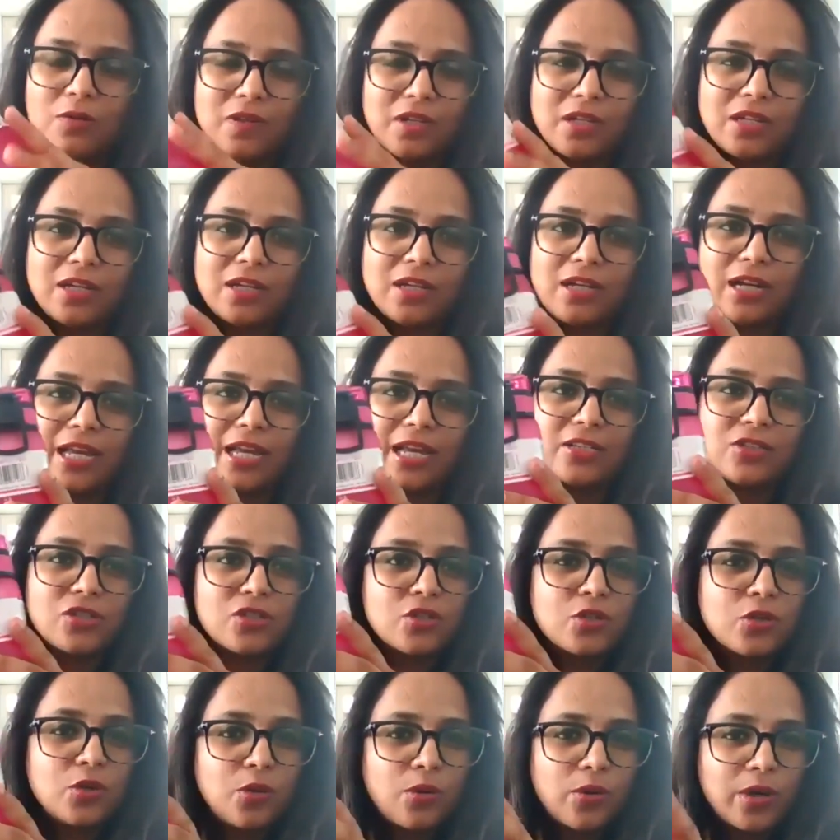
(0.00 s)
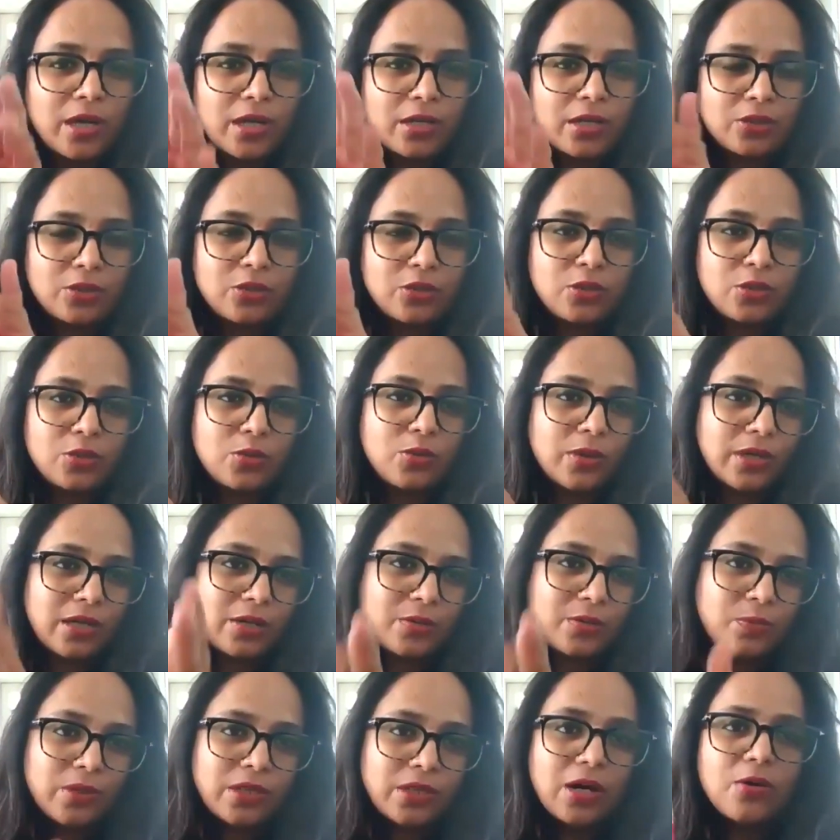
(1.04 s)
over here, like just going through
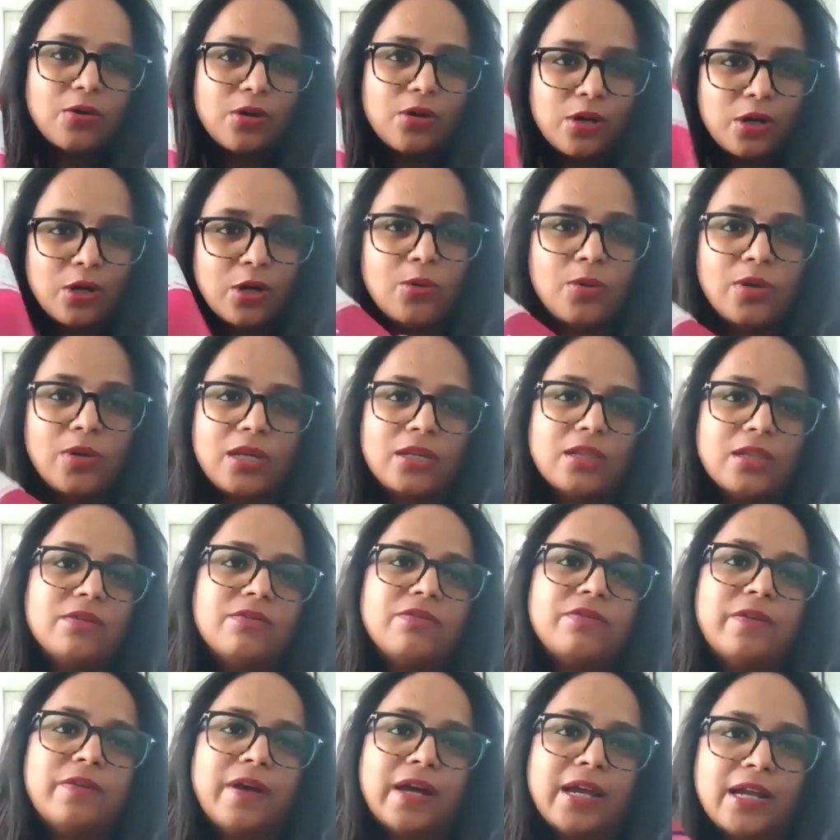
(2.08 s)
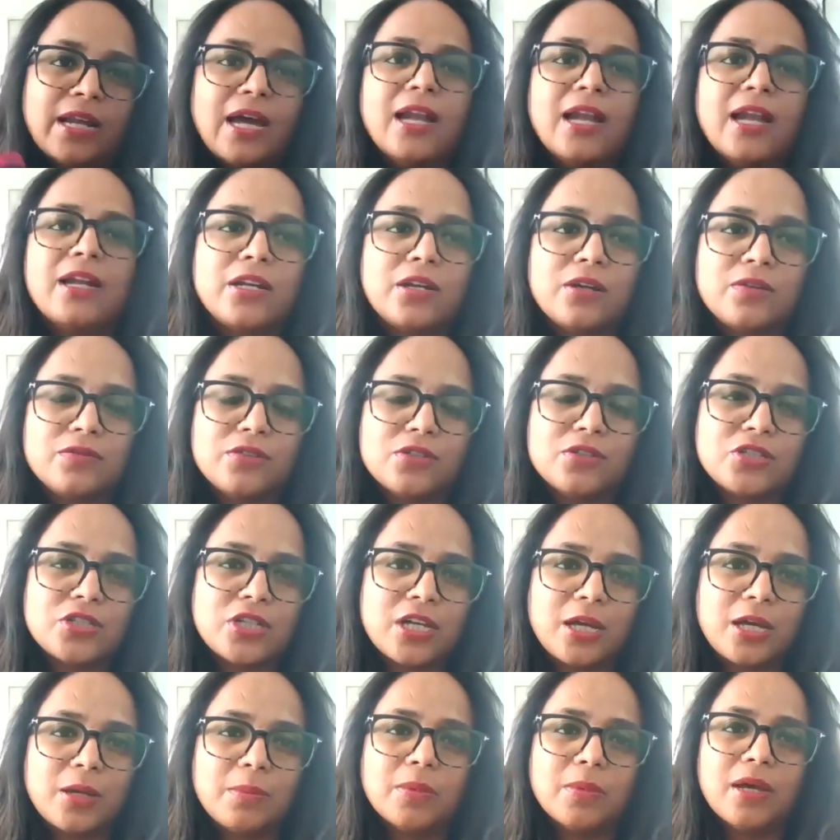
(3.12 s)
it without knowing the finality of the
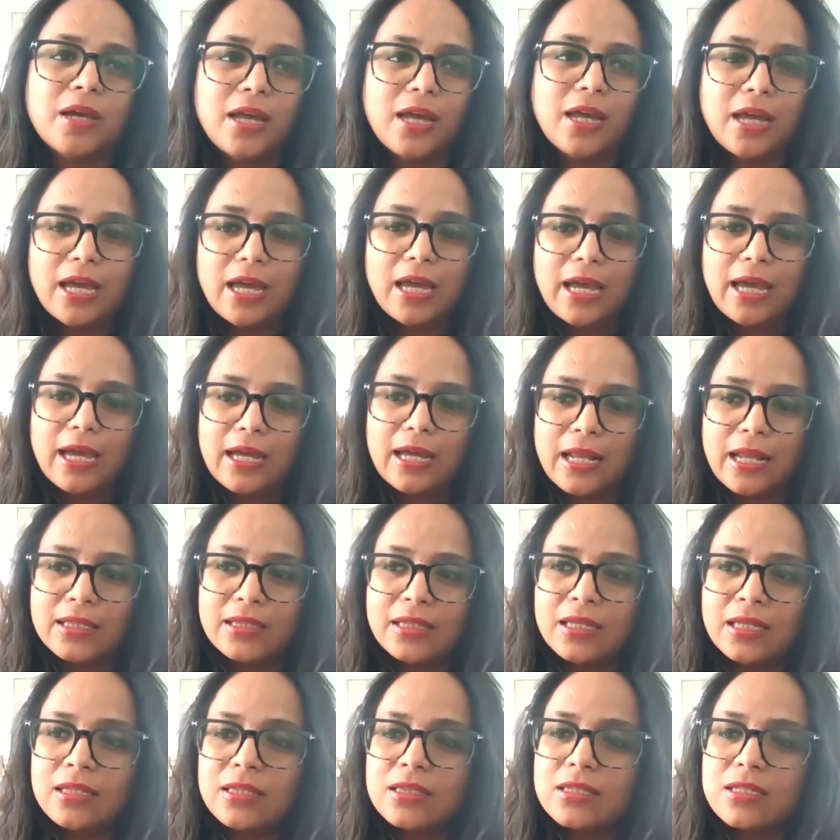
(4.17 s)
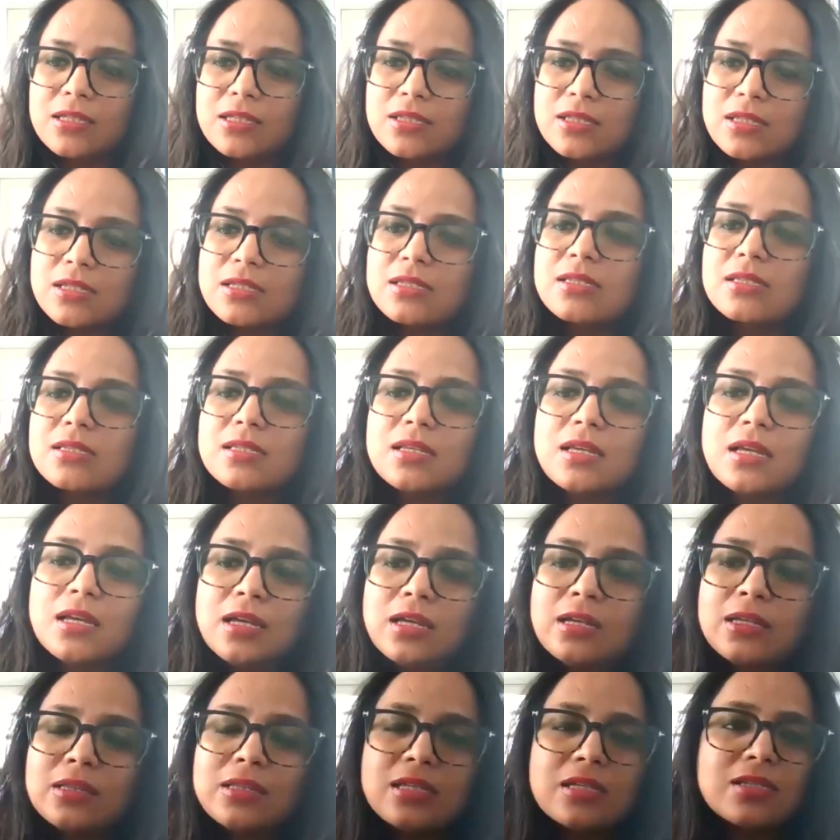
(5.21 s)
shape. And I think this is
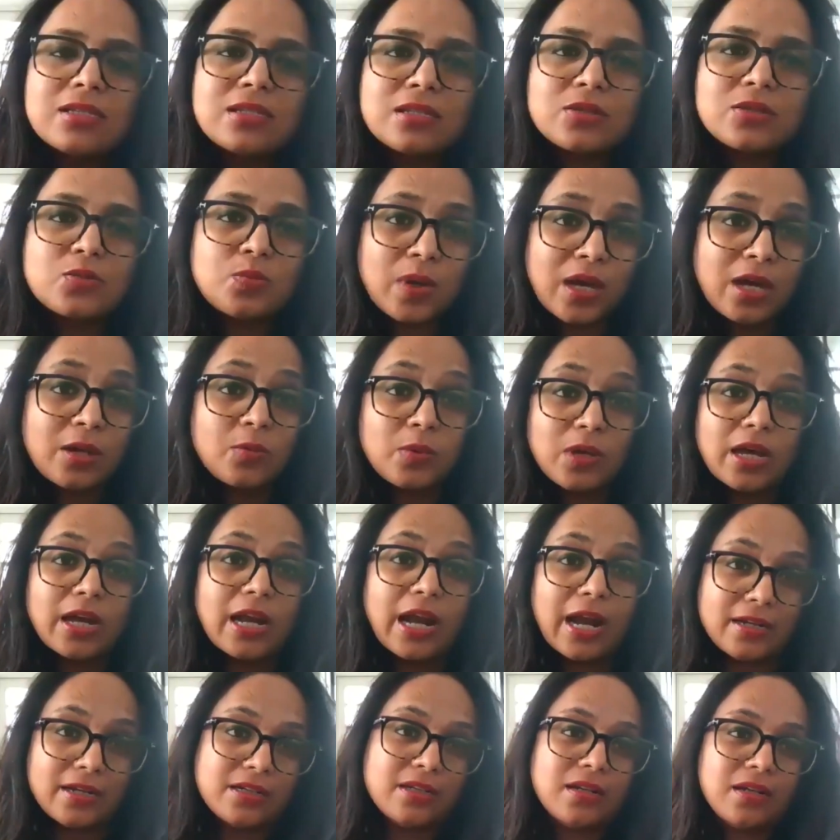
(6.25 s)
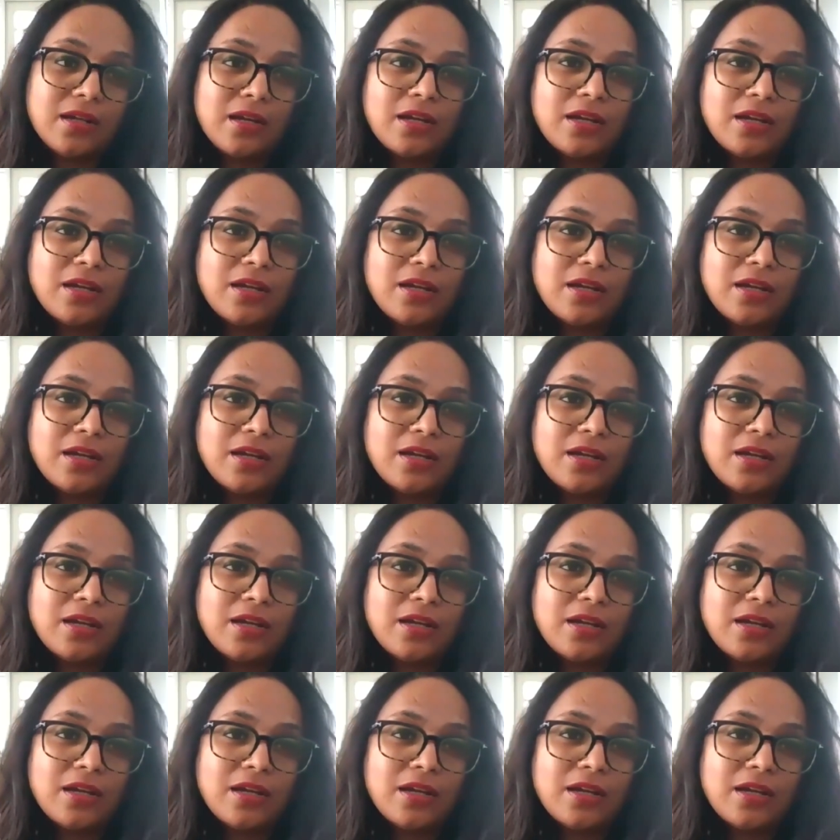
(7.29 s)
where we are at.